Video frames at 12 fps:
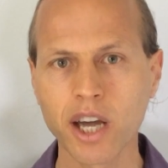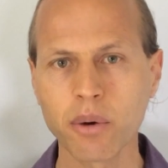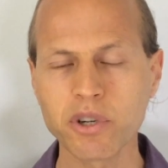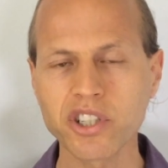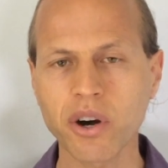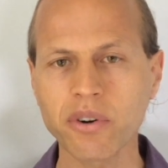
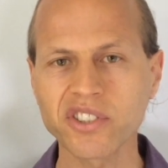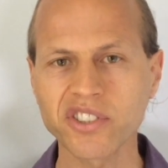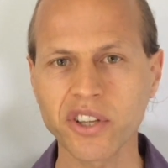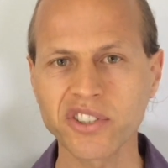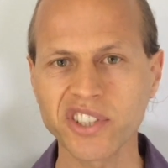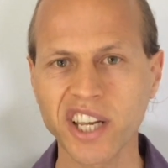which are
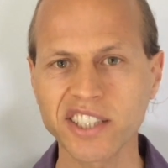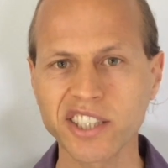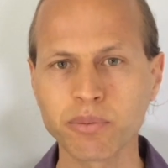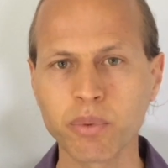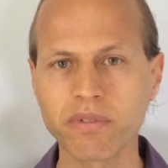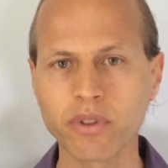
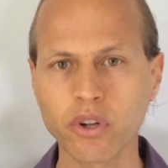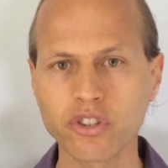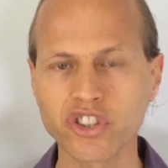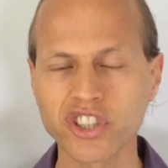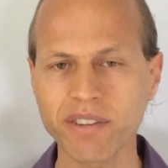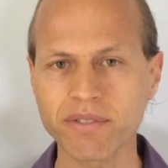associated with
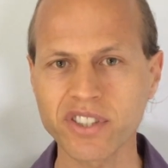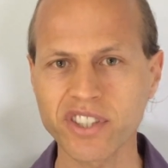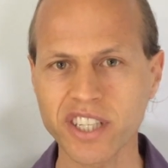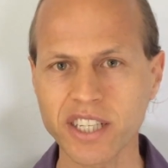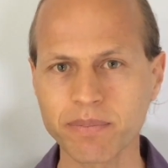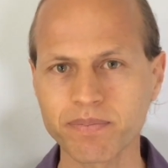
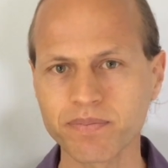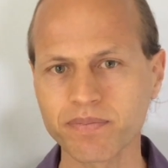longevity.